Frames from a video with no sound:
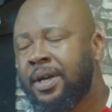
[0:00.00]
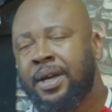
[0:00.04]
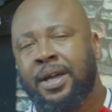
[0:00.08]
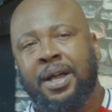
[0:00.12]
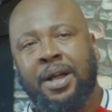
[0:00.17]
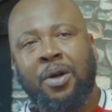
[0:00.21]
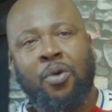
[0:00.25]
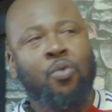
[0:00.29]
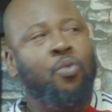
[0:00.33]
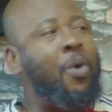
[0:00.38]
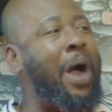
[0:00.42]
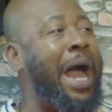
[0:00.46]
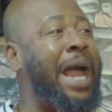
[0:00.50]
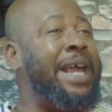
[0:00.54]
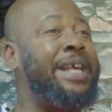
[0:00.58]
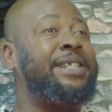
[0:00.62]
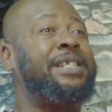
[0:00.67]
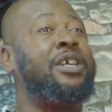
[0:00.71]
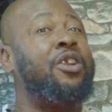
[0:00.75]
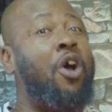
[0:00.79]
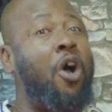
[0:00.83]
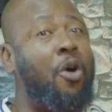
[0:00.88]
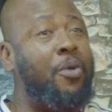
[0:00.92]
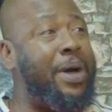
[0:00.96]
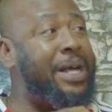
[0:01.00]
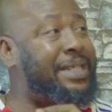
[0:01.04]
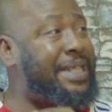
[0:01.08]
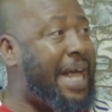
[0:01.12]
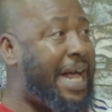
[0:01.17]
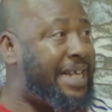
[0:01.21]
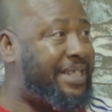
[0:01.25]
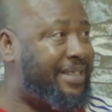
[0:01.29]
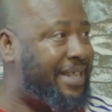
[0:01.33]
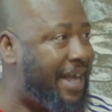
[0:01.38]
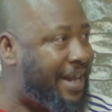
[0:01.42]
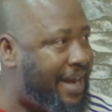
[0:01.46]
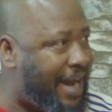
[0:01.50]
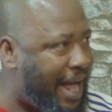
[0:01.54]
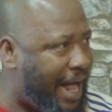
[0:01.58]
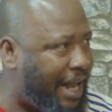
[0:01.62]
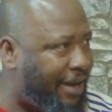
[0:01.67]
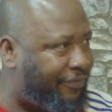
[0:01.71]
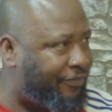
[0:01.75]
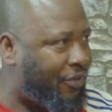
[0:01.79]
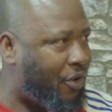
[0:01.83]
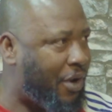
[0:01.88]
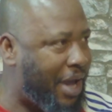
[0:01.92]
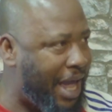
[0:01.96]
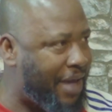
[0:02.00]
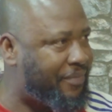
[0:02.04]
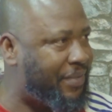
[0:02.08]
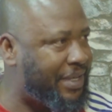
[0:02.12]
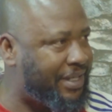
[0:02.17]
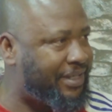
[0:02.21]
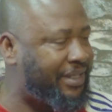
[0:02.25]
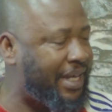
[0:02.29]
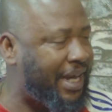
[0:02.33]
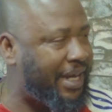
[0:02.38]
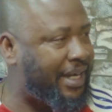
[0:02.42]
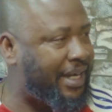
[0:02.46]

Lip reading: Why is it always Arsenal, for heaven's sake?